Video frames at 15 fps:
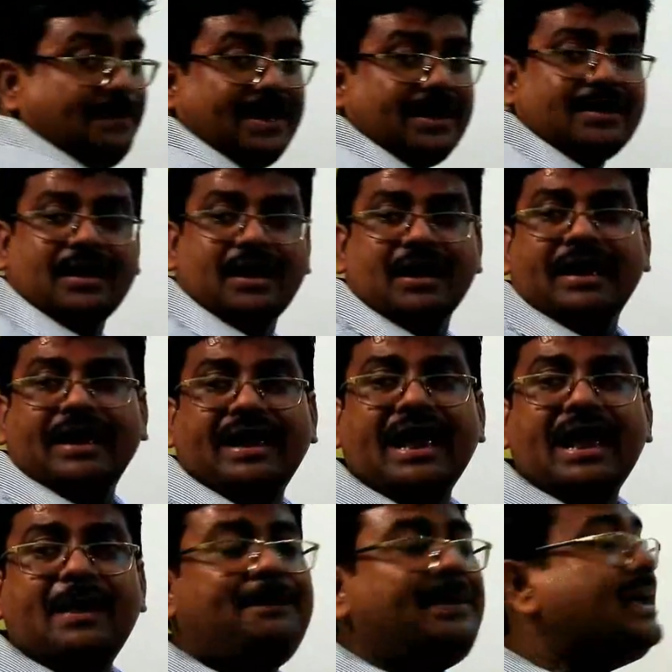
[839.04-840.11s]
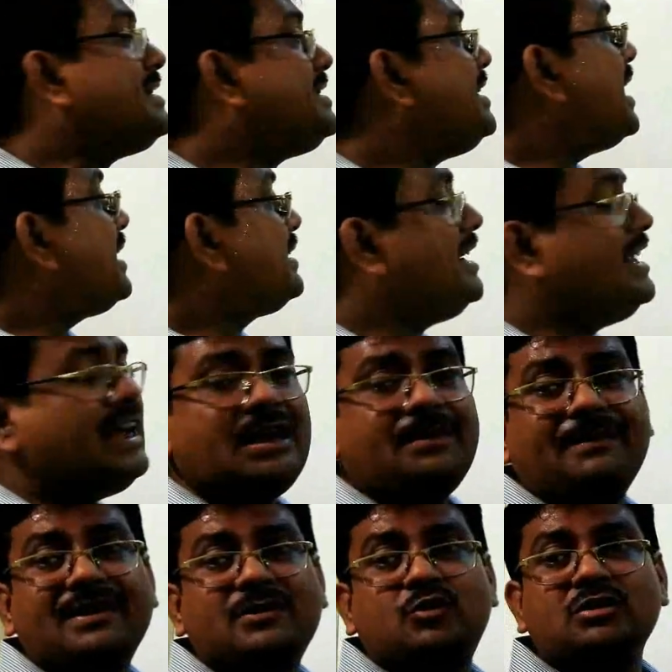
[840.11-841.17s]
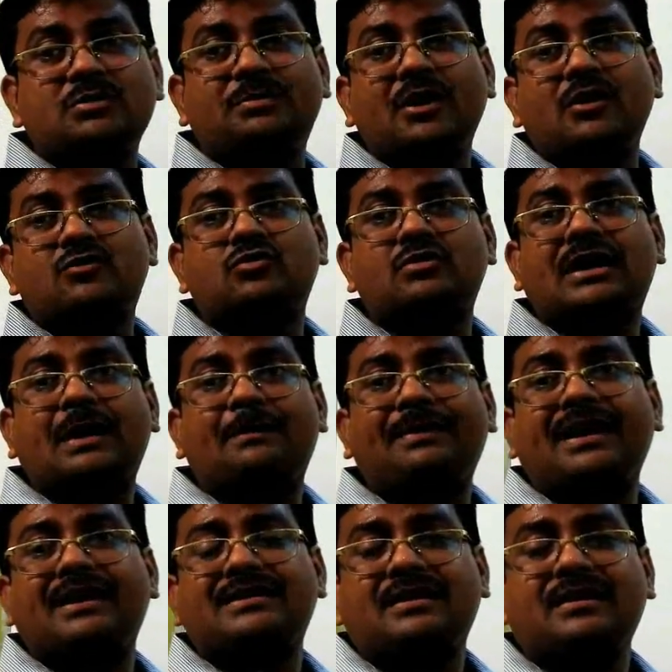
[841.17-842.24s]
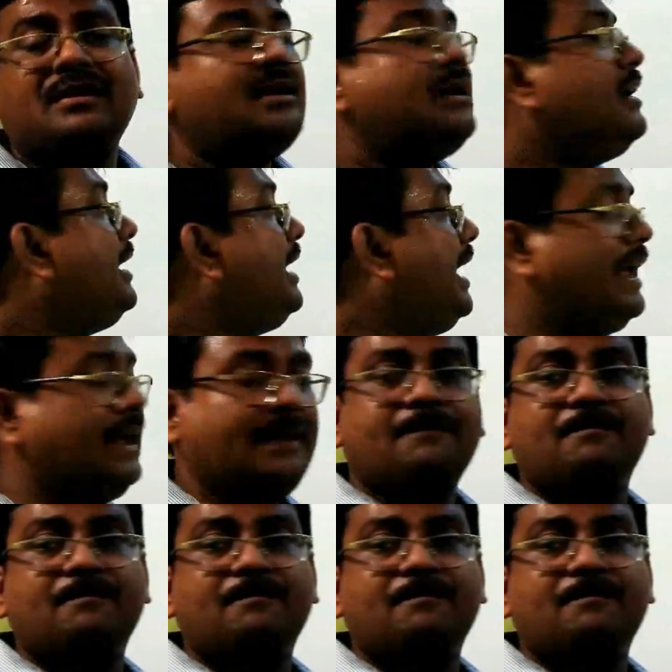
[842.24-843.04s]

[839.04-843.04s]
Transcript: repeat, A, B, C are 3 elements which belongs to the capital A.